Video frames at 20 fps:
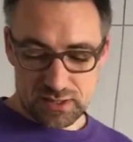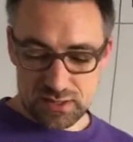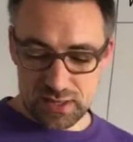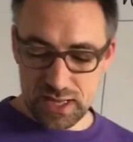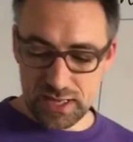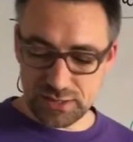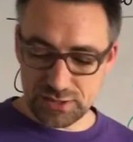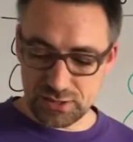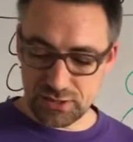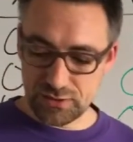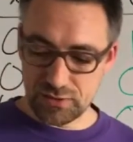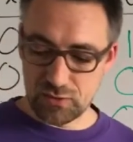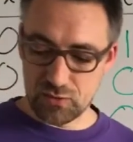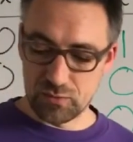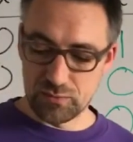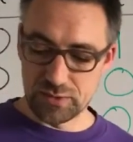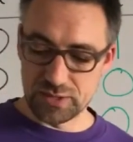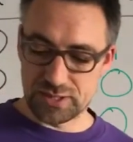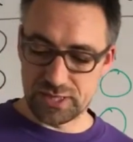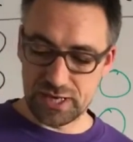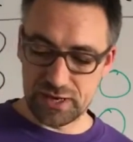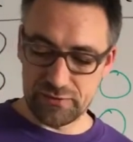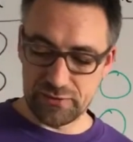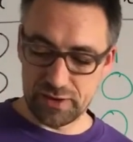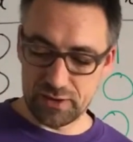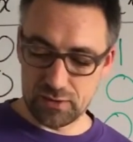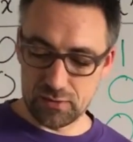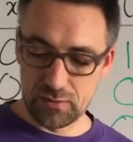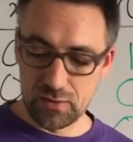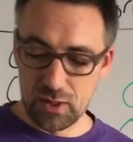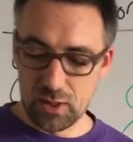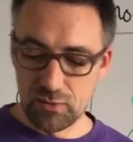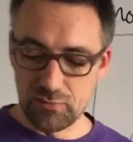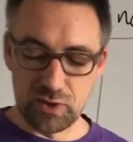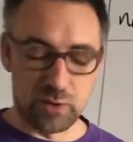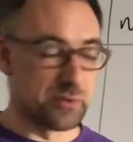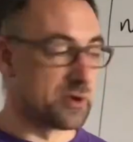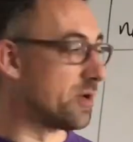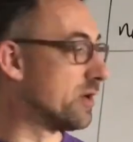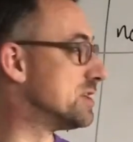lecture note material,
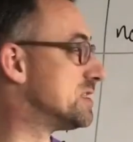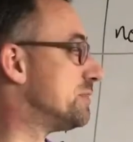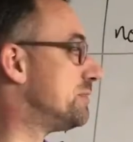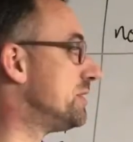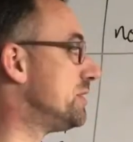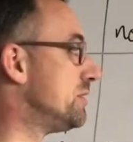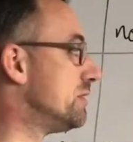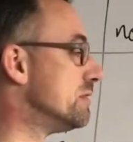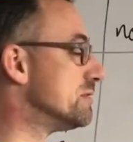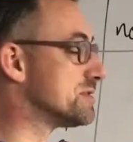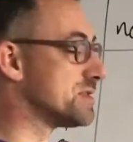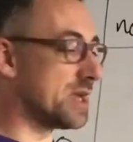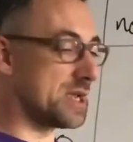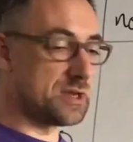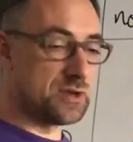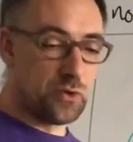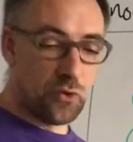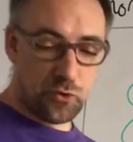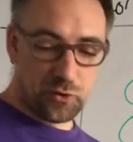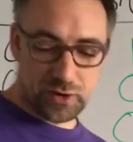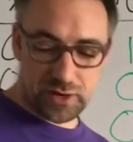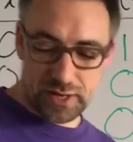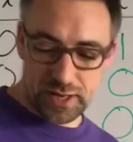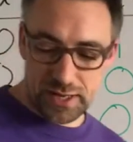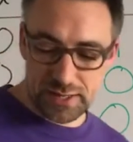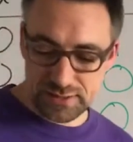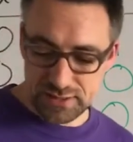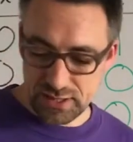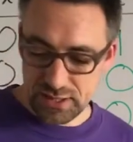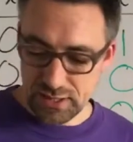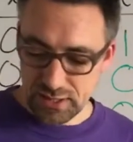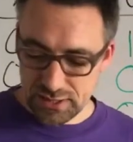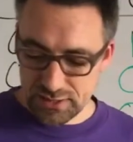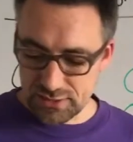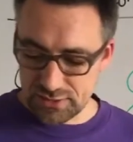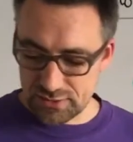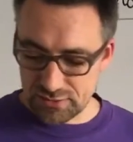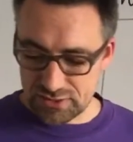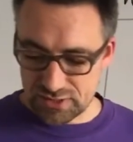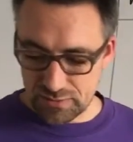but we're going to be using NOR gates
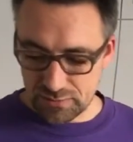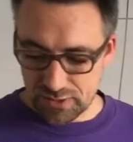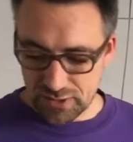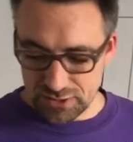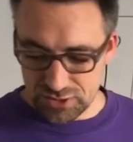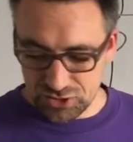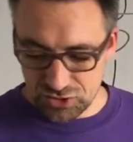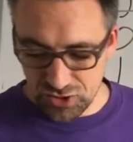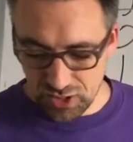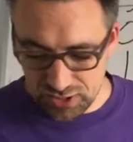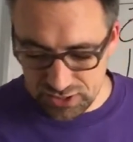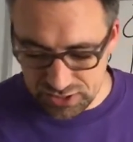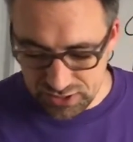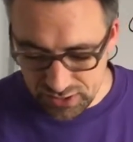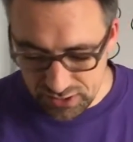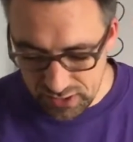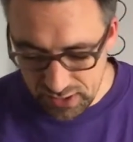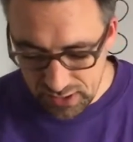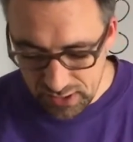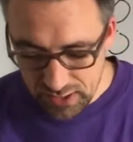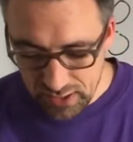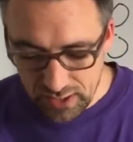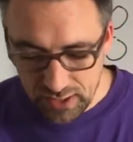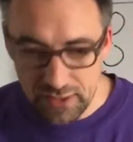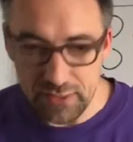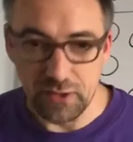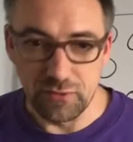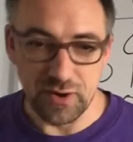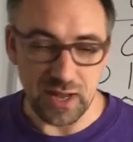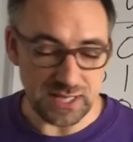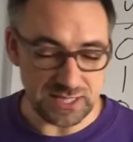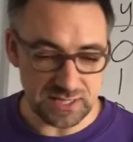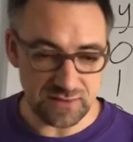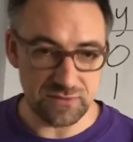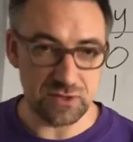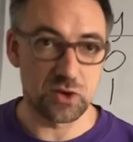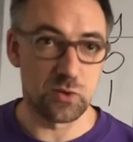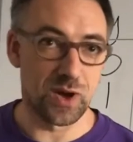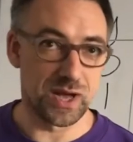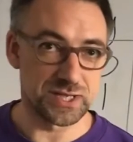to do some construction in the rest of
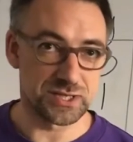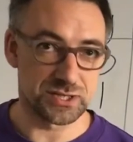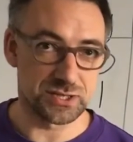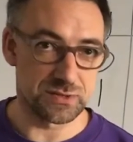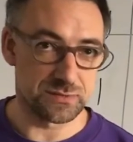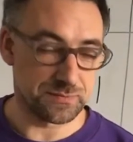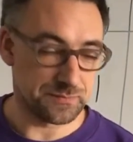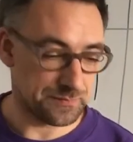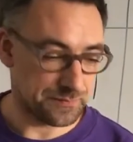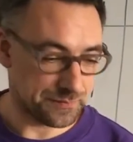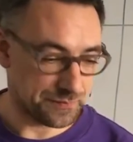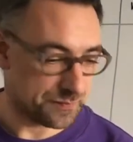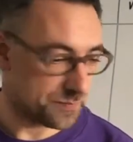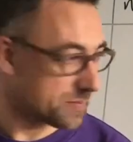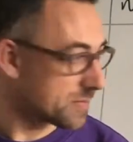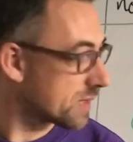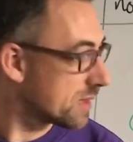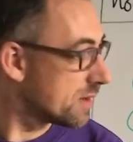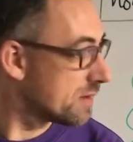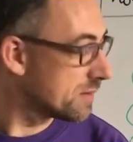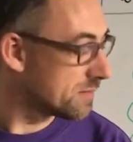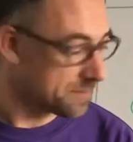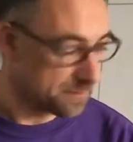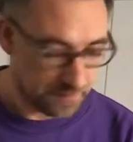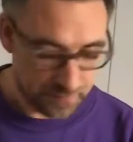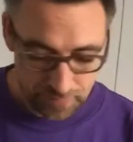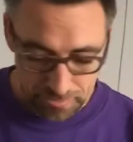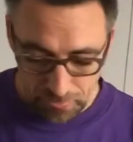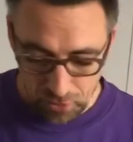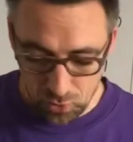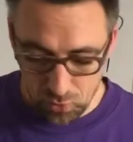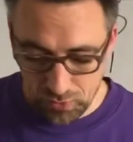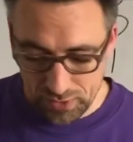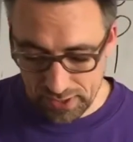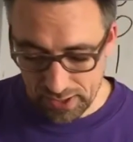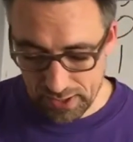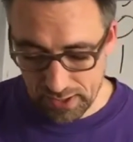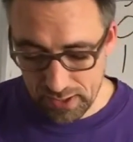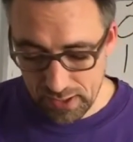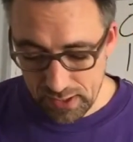the question.
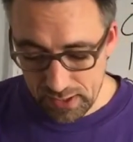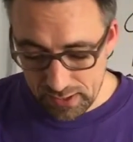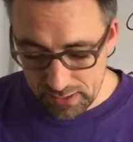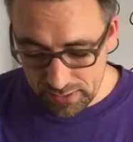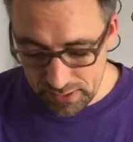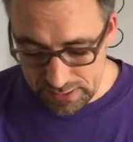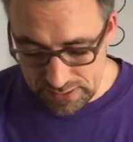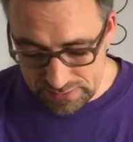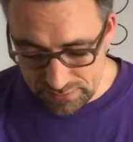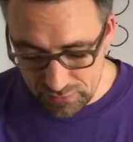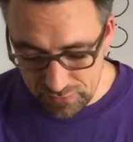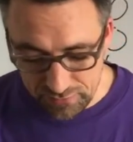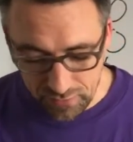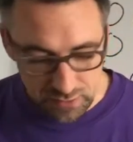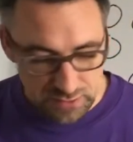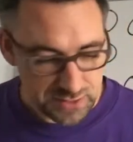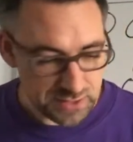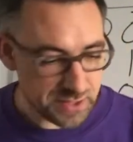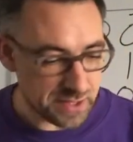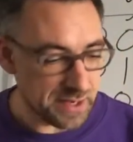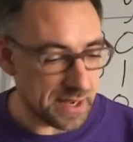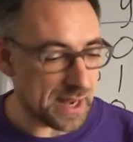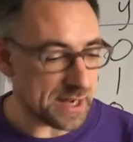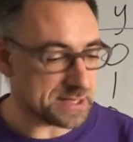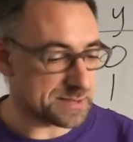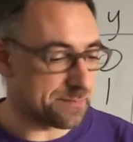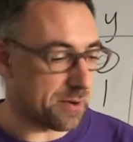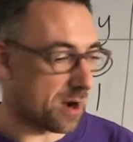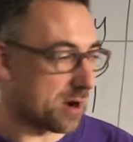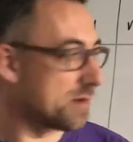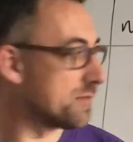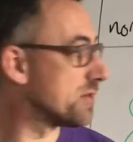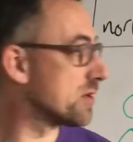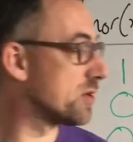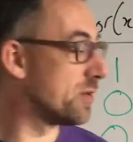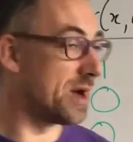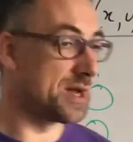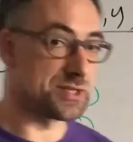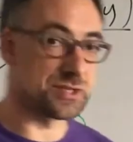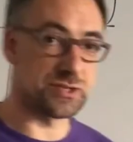Okay, let's move on to the next part of the
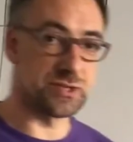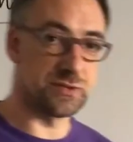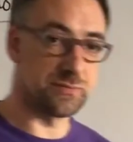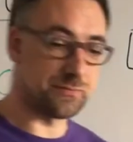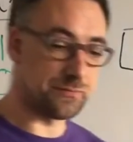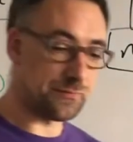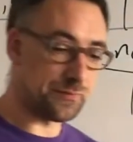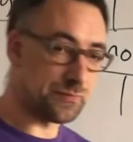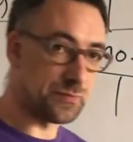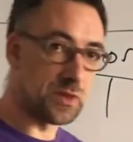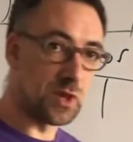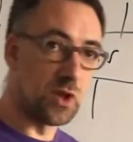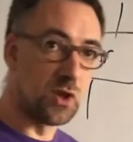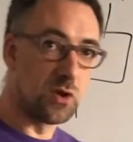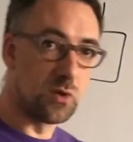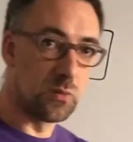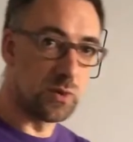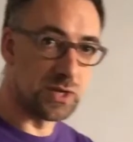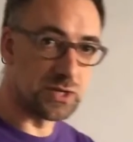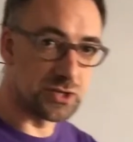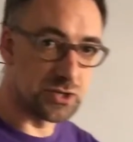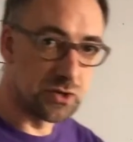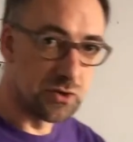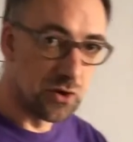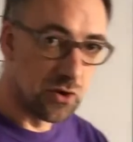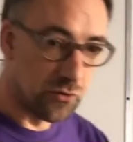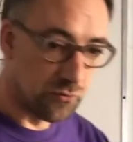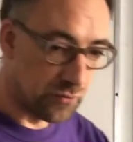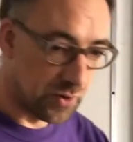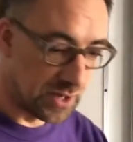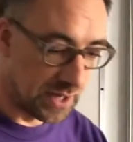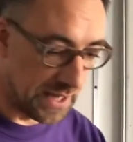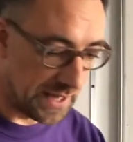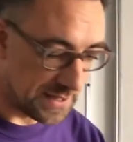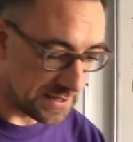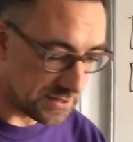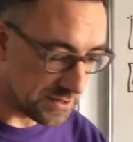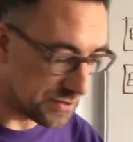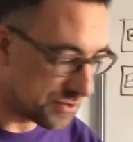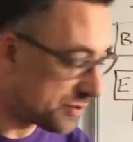question, which
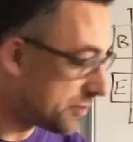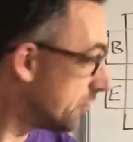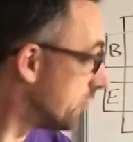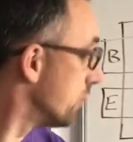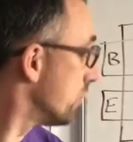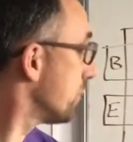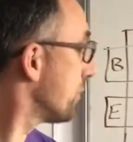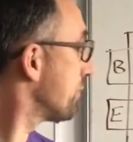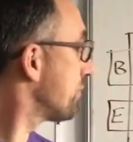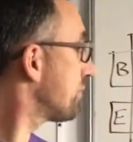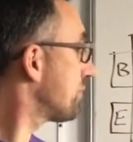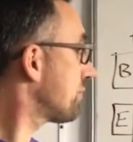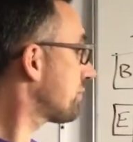relates to